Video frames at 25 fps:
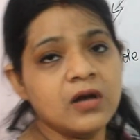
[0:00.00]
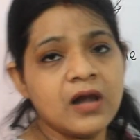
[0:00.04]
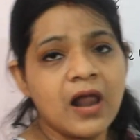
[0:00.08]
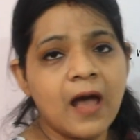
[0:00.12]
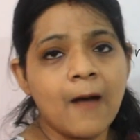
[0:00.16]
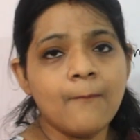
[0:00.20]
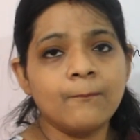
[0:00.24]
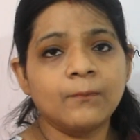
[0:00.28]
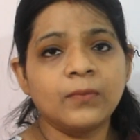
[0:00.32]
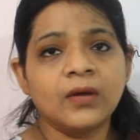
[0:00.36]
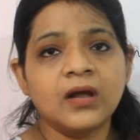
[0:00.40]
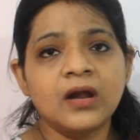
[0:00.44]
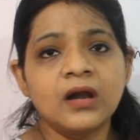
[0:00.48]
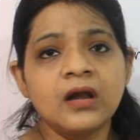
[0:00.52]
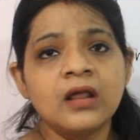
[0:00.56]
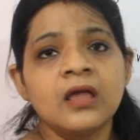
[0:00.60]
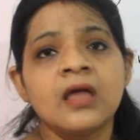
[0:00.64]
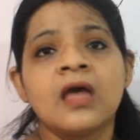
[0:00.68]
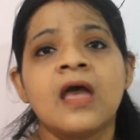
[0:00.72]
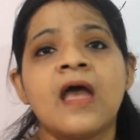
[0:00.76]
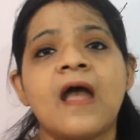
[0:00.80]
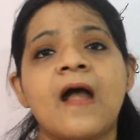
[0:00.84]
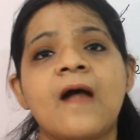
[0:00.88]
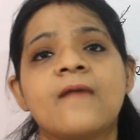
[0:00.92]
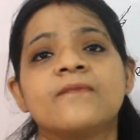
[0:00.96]
number
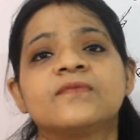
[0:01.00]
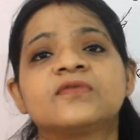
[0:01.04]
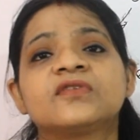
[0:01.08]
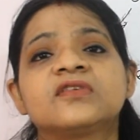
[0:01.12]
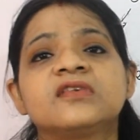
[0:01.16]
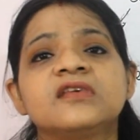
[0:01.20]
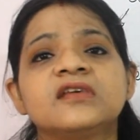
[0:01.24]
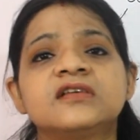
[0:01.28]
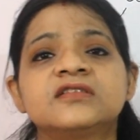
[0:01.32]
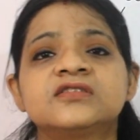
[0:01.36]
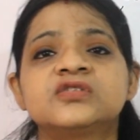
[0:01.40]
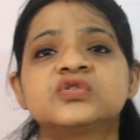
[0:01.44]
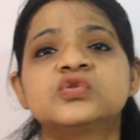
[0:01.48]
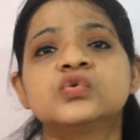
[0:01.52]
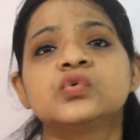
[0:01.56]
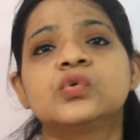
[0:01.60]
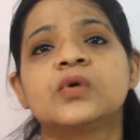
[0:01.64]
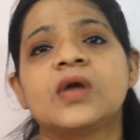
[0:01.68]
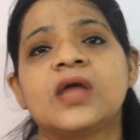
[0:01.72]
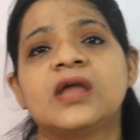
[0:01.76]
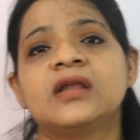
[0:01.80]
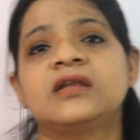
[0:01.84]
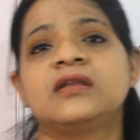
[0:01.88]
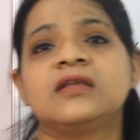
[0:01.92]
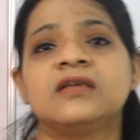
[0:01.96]
and
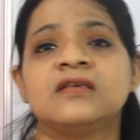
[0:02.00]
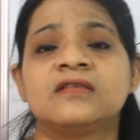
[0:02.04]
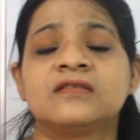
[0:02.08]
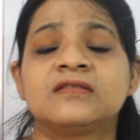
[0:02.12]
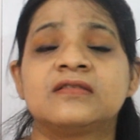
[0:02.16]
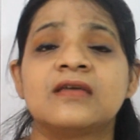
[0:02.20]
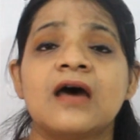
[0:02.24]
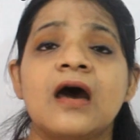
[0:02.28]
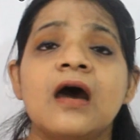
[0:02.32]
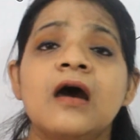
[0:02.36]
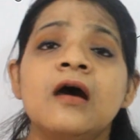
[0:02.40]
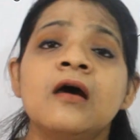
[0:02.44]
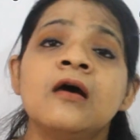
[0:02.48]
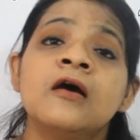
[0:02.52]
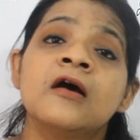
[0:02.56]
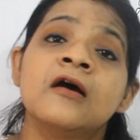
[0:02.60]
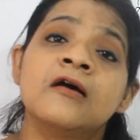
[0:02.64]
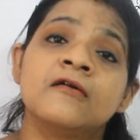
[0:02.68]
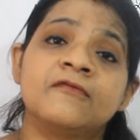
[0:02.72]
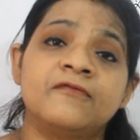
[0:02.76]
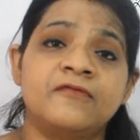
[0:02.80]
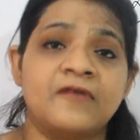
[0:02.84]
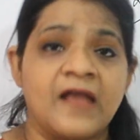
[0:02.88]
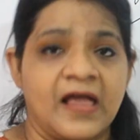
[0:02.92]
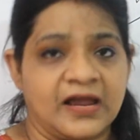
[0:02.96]
628 is the
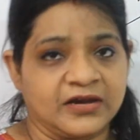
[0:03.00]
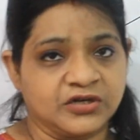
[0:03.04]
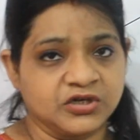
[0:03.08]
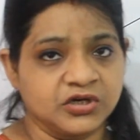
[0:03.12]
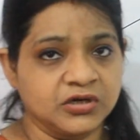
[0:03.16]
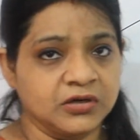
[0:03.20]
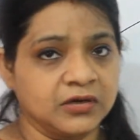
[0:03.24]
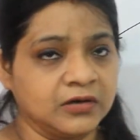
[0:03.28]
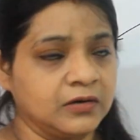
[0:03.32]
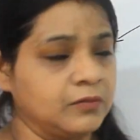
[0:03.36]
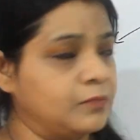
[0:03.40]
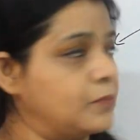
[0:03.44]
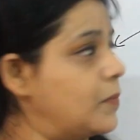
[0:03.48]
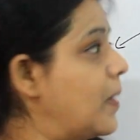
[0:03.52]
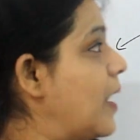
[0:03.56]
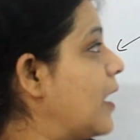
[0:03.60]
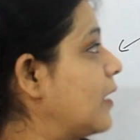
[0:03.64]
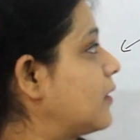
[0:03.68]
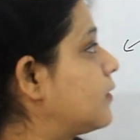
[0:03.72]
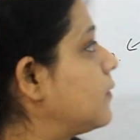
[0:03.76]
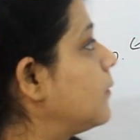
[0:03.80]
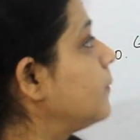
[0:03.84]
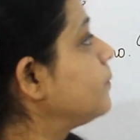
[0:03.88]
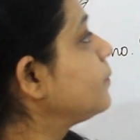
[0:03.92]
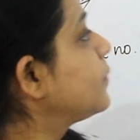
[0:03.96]
fractional
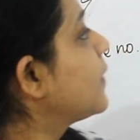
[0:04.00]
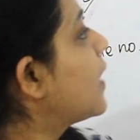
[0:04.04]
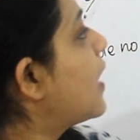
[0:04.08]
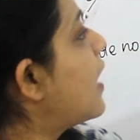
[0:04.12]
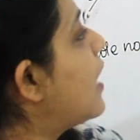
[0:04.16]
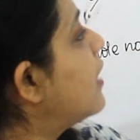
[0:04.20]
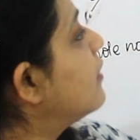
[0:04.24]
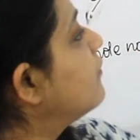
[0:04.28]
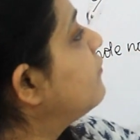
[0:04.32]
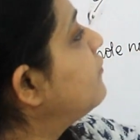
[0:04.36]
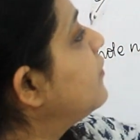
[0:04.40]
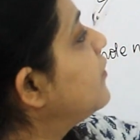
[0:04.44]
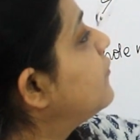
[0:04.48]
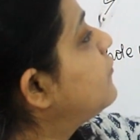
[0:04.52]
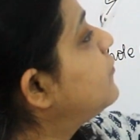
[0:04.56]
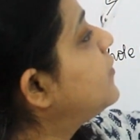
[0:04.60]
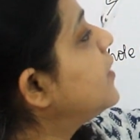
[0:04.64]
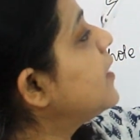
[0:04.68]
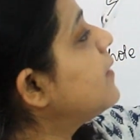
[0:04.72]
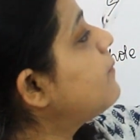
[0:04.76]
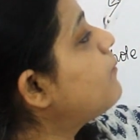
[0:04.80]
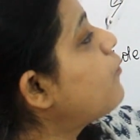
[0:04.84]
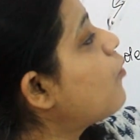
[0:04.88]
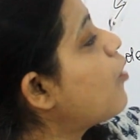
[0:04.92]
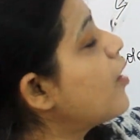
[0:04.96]
part. And
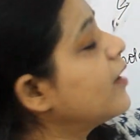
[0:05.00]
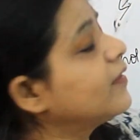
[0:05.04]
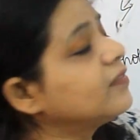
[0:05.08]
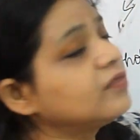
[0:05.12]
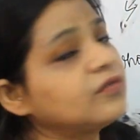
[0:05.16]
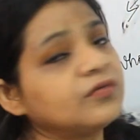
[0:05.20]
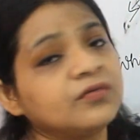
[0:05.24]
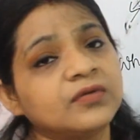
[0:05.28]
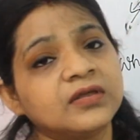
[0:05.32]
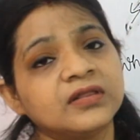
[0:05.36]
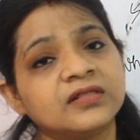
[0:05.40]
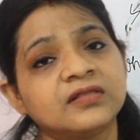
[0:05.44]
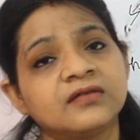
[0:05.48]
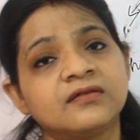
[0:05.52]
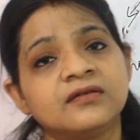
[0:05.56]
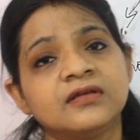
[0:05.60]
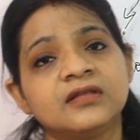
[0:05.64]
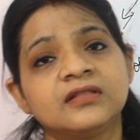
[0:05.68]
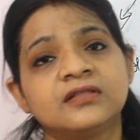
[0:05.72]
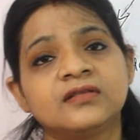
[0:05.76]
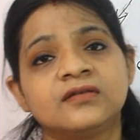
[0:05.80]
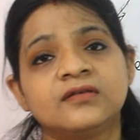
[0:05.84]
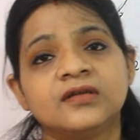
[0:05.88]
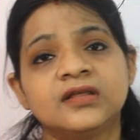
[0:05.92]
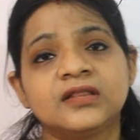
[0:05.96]

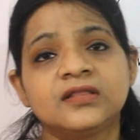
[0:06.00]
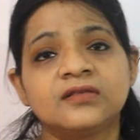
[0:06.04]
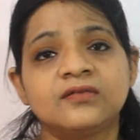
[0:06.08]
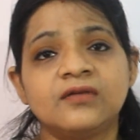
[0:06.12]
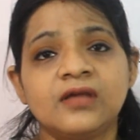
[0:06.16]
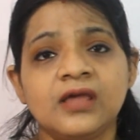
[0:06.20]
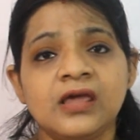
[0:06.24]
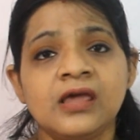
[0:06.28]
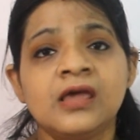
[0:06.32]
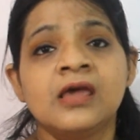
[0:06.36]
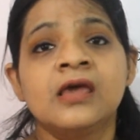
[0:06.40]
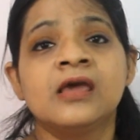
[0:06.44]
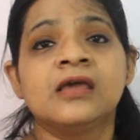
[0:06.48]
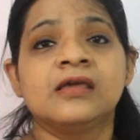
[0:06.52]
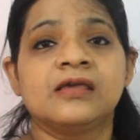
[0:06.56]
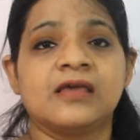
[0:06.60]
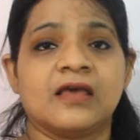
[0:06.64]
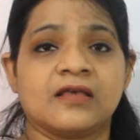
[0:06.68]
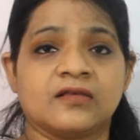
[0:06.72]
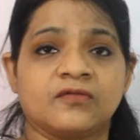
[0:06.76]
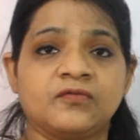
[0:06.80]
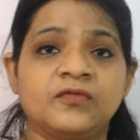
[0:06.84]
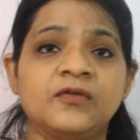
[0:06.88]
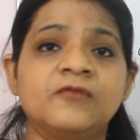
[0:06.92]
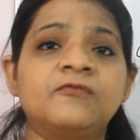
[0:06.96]
50.3333,
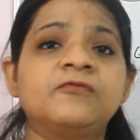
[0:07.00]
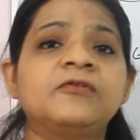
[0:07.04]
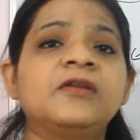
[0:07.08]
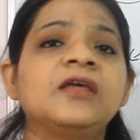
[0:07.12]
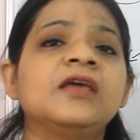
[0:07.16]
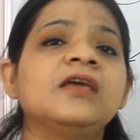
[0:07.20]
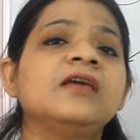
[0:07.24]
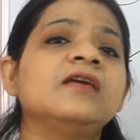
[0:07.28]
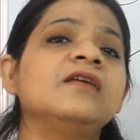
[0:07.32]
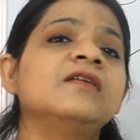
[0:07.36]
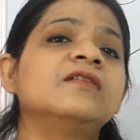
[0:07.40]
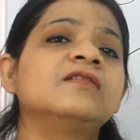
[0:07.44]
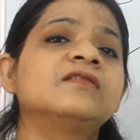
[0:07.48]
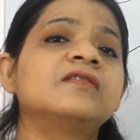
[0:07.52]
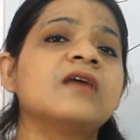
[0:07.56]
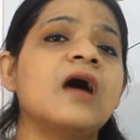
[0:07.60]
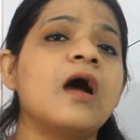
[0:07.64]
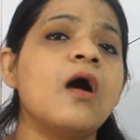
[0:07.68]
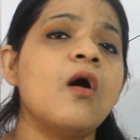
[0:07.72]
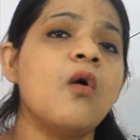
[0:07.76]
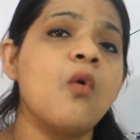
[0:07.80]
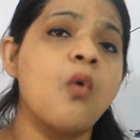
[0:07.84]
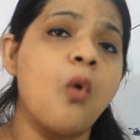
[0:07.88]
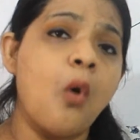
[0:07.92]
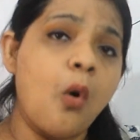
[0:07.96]
yes, 50 is the
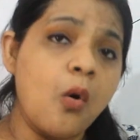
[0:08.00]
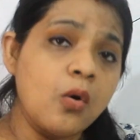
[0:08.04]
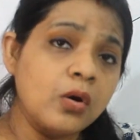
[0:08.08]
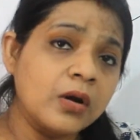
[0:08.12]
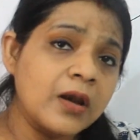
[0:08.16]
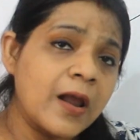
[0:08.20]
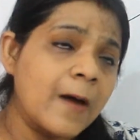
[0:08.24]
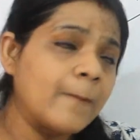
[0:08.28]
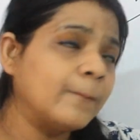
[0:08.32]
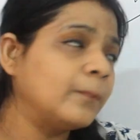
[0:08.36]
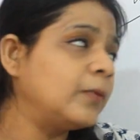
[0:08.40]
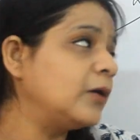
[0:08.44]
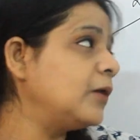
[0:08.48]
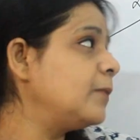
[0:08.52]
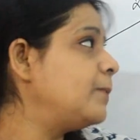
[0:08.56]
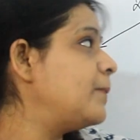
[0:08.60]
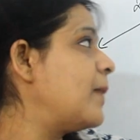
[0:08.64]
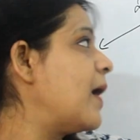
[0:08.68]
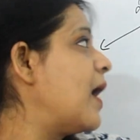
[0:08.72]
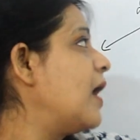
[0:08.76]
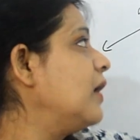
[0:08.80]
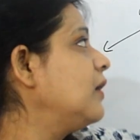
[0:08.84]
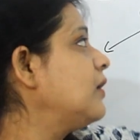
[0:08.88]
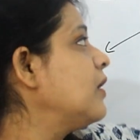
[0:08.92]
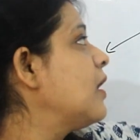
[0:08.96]
whole number
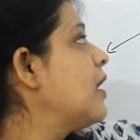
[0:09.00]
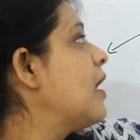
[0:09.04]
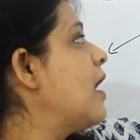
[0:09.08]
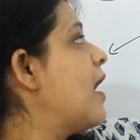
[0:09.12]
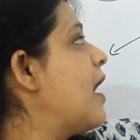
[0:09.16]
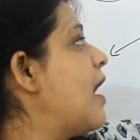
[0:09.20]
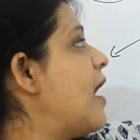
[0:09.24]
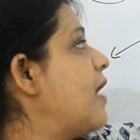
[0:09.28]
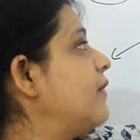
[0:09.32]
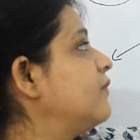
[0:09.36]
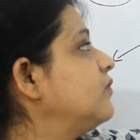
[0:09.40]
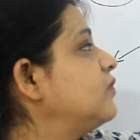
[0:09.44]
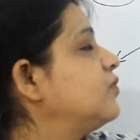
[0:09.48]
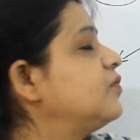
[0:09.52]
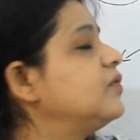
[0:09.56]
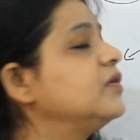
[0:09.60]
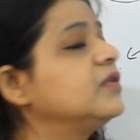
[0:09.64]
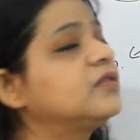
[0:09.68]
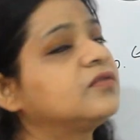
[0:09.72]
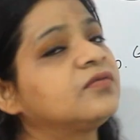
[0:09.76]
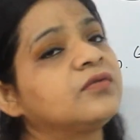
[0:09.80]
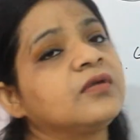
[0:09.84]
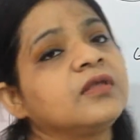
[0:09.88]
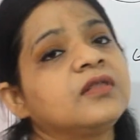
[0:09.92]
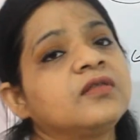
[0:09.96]
part and
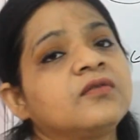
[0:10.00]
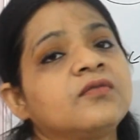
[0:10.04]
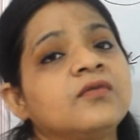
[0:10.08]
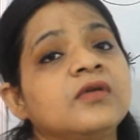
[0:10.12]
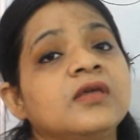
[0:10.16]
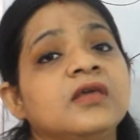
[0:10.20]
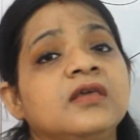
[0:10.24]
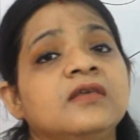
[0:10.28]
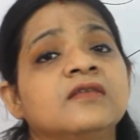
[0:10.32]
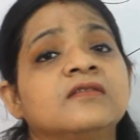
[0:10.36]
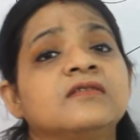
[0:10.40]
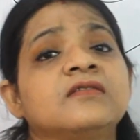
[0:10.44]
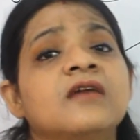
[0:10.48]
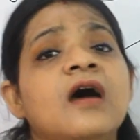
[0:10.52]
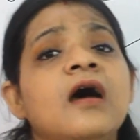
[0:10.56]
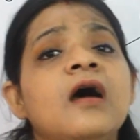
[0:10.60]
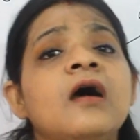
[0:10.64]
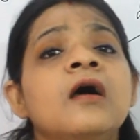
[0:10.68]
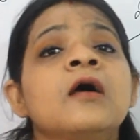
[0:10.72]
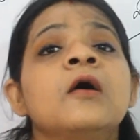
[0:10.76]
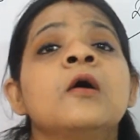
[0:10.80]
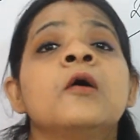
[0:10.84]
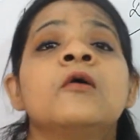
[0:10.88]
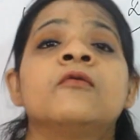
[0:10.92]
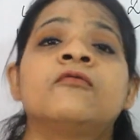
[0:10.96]
333 is the
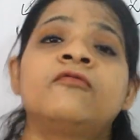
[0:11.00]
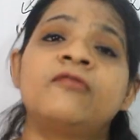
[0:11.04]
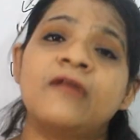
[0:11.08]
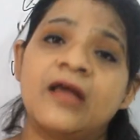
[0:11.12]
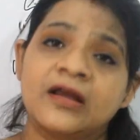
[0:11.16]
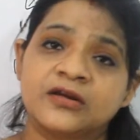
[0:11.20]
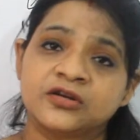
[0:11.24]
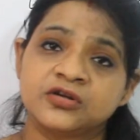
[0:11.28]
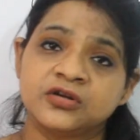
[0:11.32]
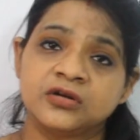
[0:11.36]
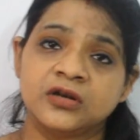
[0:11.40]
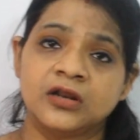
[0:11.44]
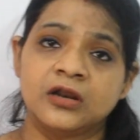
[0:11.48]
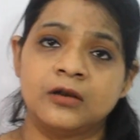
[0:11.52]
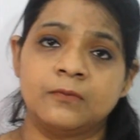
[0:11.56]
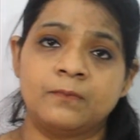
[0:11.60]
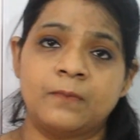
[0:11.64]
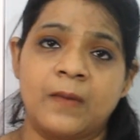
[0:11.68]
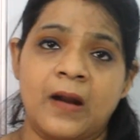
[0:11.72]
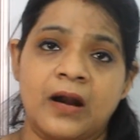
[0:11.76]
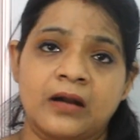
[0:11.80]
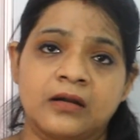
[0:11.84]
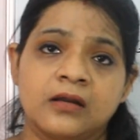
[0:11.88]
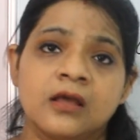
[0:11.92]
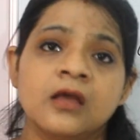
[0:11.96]
fractional
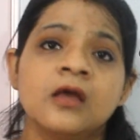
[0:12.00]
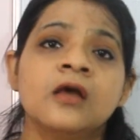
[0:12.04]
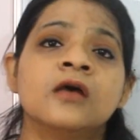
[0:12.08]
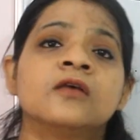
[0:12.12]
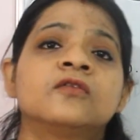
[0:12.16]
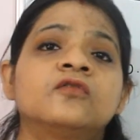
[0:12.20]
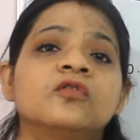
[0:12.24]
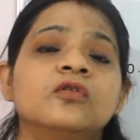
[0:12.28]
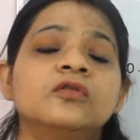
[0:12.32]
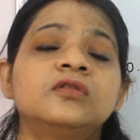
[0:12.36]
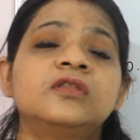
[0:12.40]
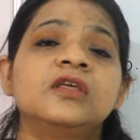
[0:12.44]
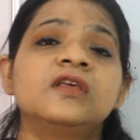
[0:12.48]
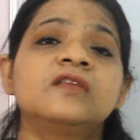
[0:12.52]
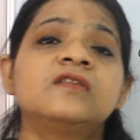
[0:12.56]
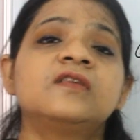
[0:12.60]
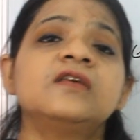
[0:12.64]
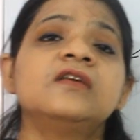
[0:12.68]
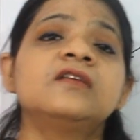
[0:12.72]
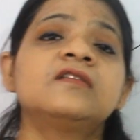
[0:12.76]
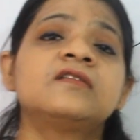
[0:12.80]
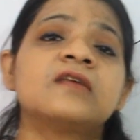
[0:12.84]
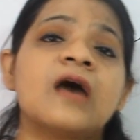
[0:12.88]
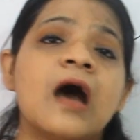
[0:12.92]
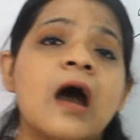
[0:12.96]
part. So this
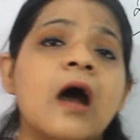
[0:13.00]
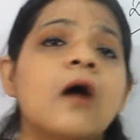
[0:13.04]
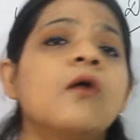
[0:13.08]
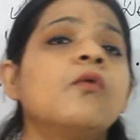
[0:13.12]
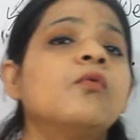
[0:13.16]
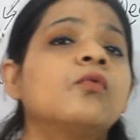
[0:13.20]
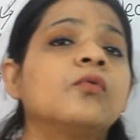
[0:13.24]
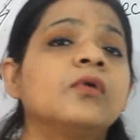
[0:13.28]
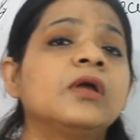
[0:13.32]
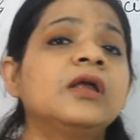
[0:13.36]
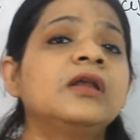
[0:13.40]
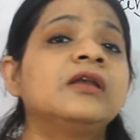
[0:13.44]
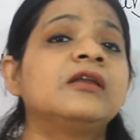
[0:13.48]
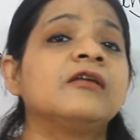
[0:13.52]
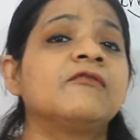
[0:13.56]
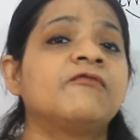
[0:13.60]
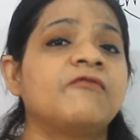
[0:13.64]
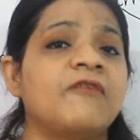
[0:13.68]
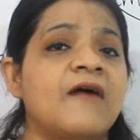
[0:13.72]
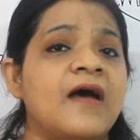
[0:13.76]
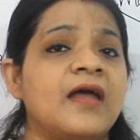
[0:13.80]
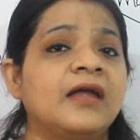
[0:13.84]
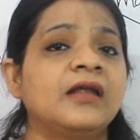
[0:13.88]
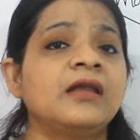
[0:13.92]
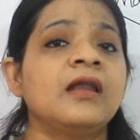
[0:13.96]
is how we
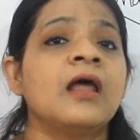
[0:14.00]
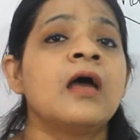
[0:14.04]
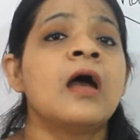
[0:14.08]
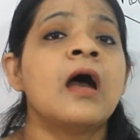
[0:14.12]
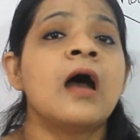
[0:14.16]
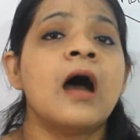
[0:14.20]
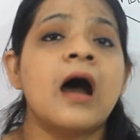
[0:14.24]
define